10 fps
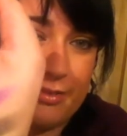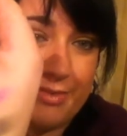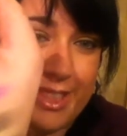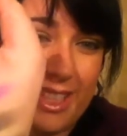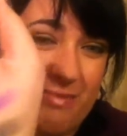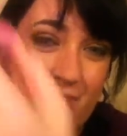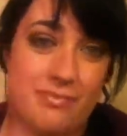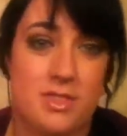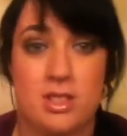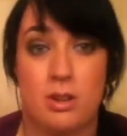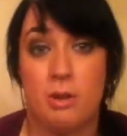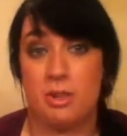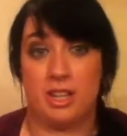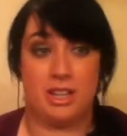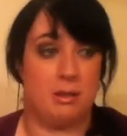See? So I
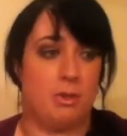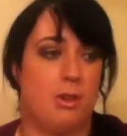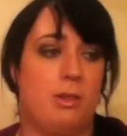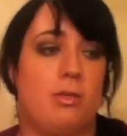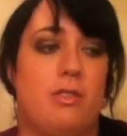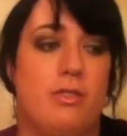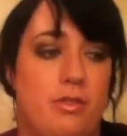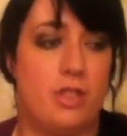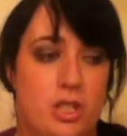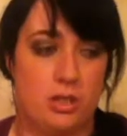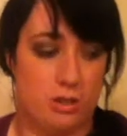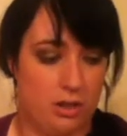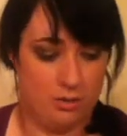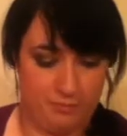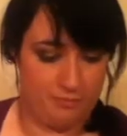would get the MUA one for sure,
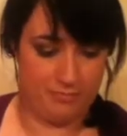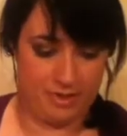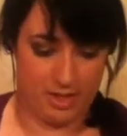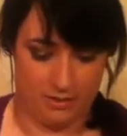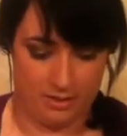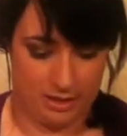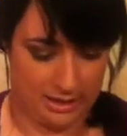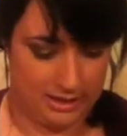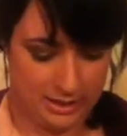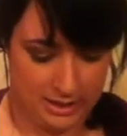definitely.